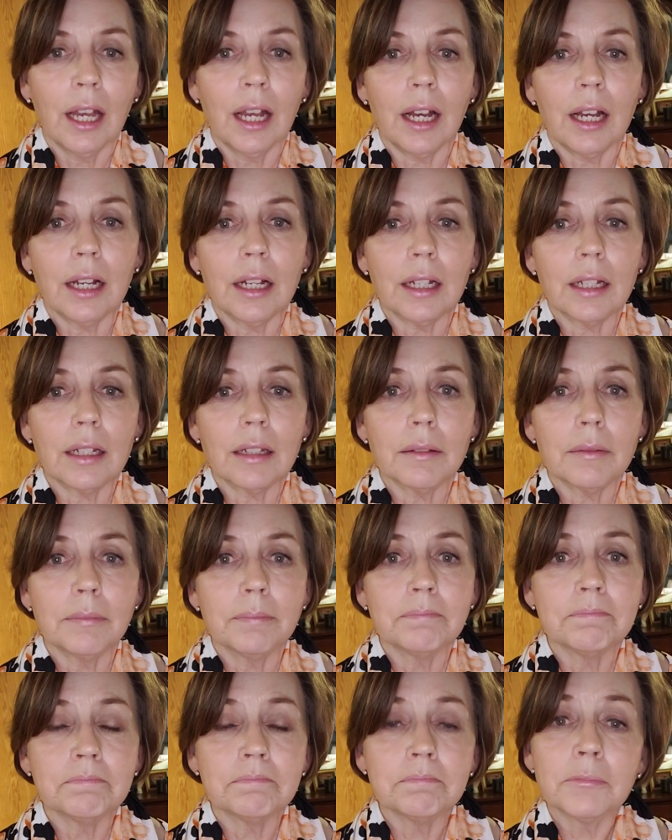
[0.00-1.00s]
So
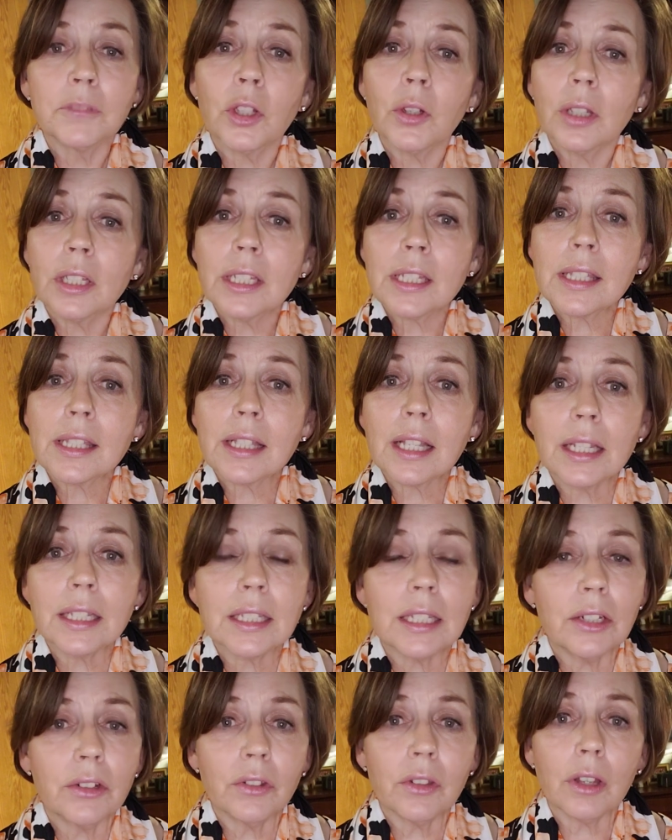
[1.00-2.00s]
I'd just like
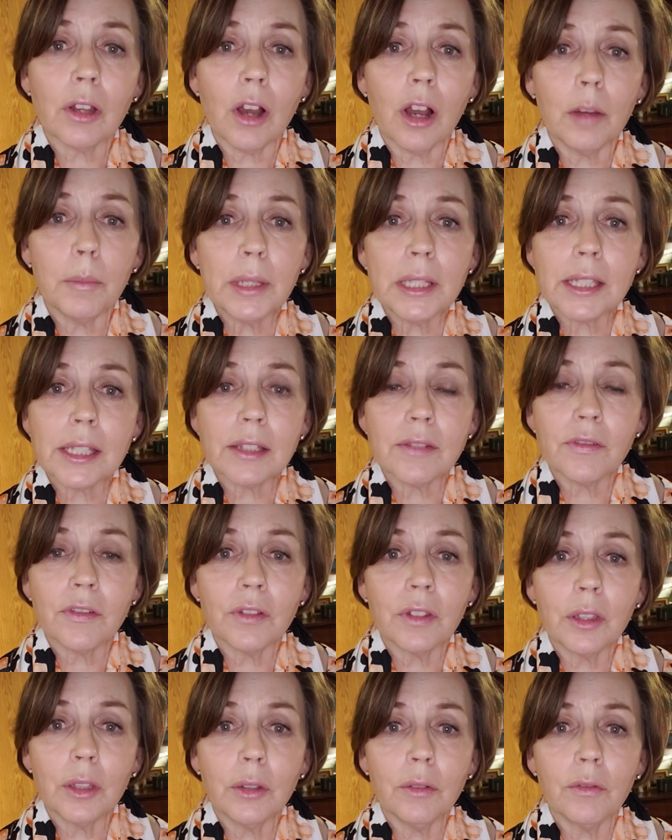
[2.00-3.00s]
to hear in the comments if
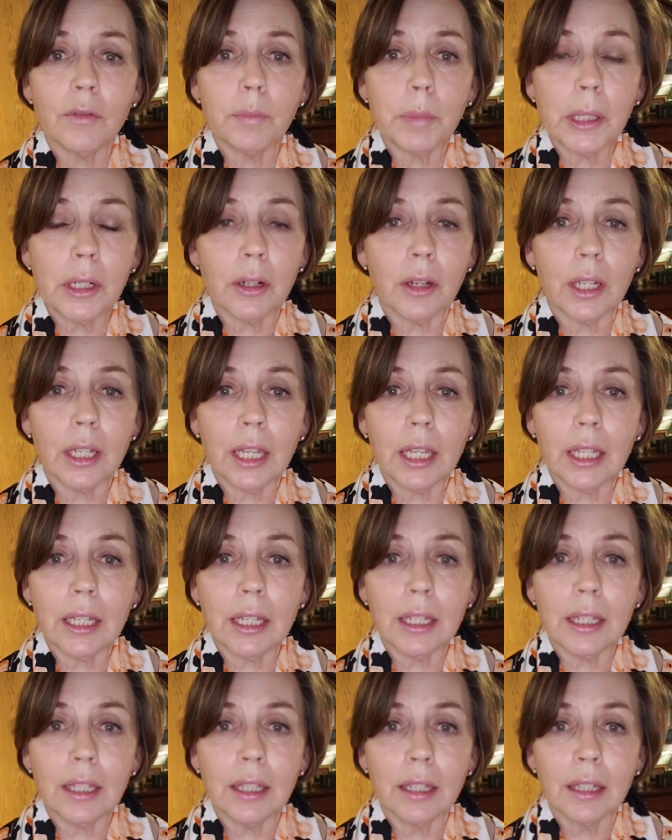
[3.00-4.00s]
you've been on
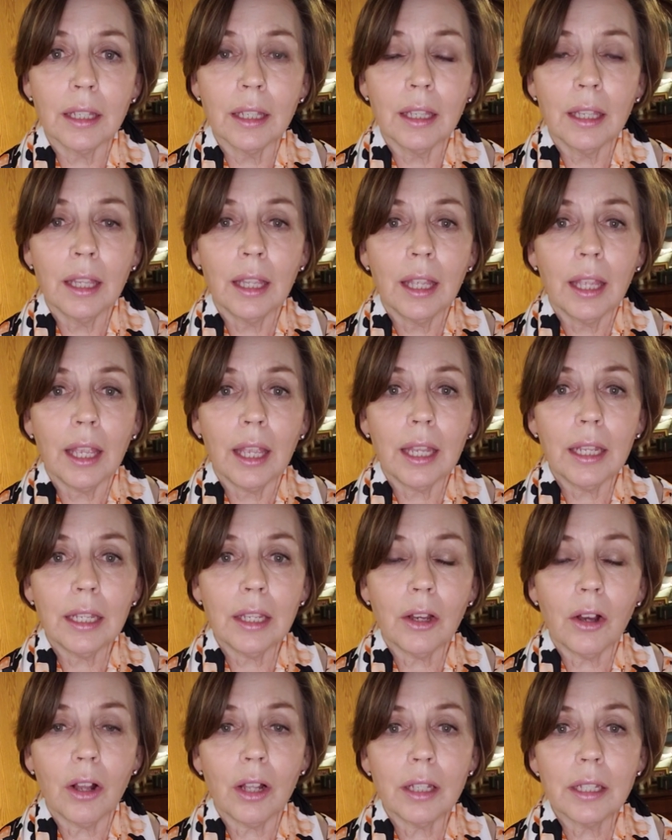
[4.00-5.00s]
any
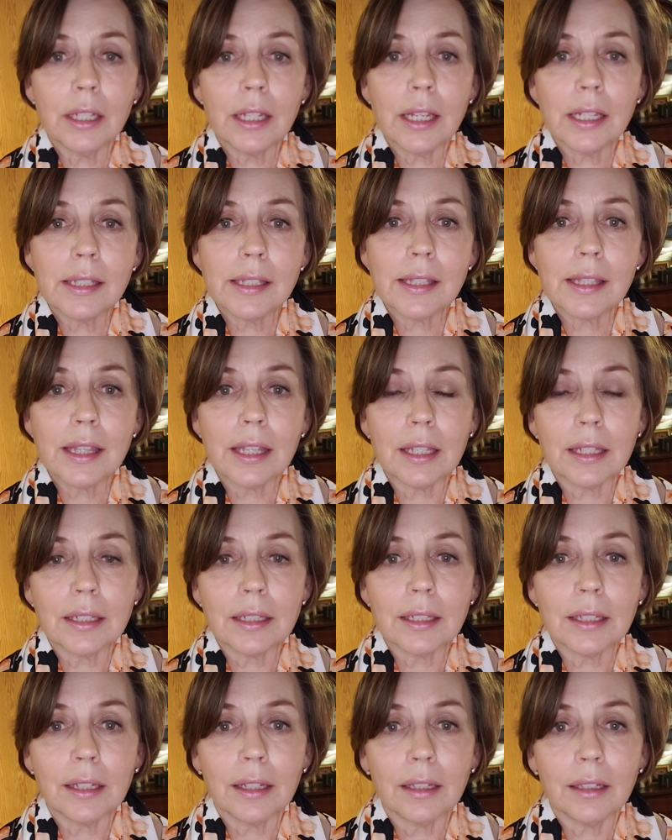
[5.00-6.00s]
holidays
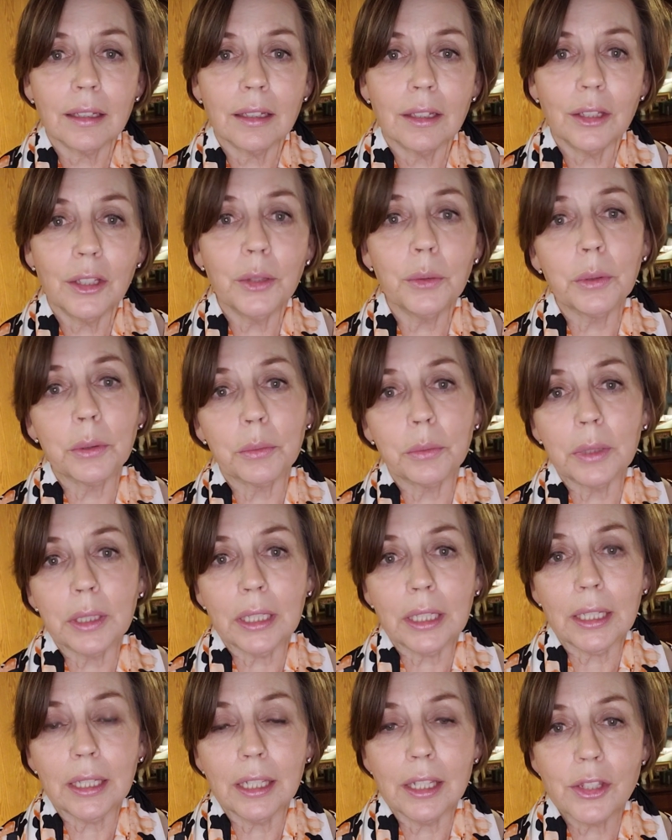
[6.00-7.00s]
that you were
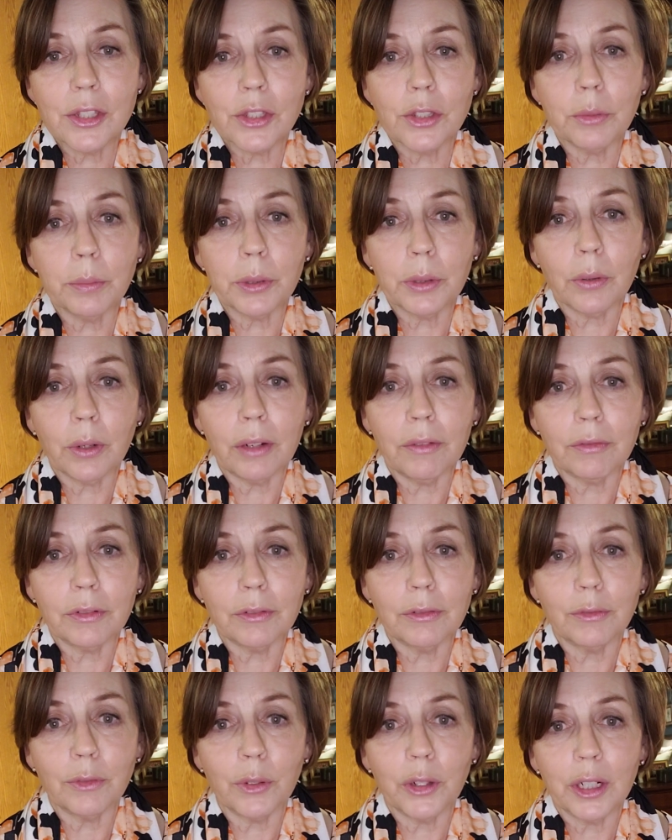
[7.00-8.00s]
really super
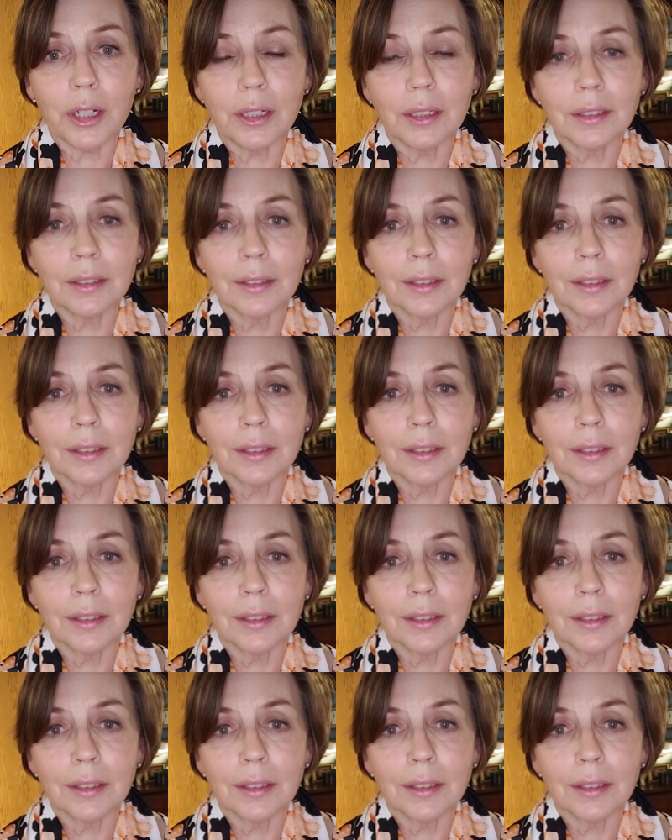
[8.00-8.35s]
grateful for.